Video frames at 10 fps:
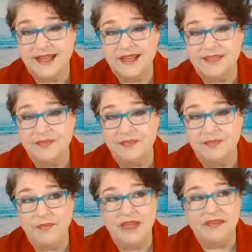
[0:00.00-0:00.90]
It's
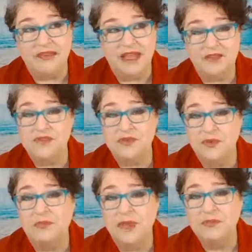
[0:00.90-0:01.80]
an answer to
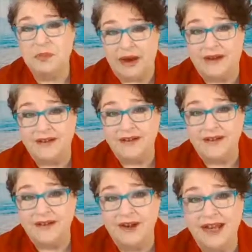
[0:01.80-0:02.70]
a big prayer,
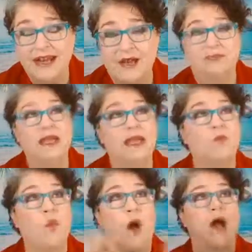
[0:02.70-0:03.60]
right? A big
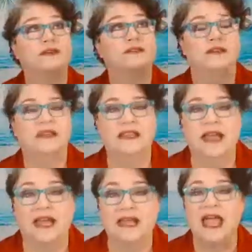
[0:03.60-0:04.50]
want.
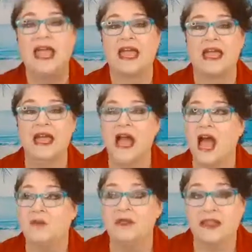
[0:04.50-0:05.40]
Like, hey,
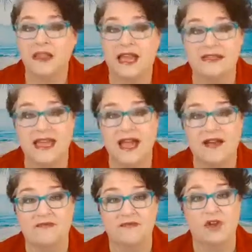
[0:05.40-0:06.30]
I'd really like to
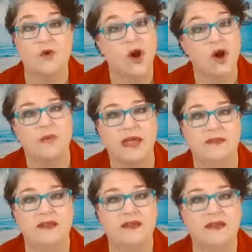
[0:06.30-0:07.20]
have no car
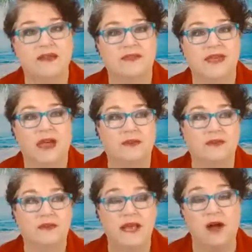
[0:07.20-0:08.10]
payment. That
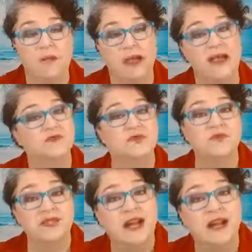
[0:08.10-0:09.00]
would help my husband
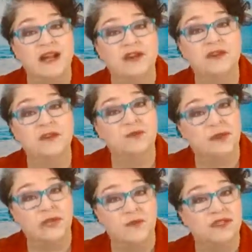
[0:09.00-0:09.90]
retire
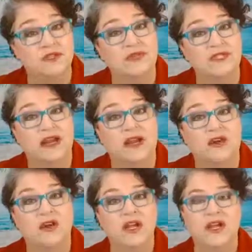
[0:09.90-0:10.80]
when he wants to
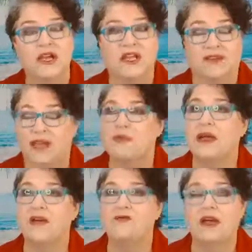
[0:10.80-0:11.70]
retire. If I can
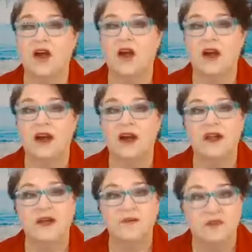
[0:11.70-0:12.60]
pay off my car
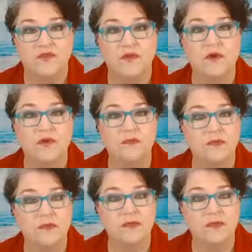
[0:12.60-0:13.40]
before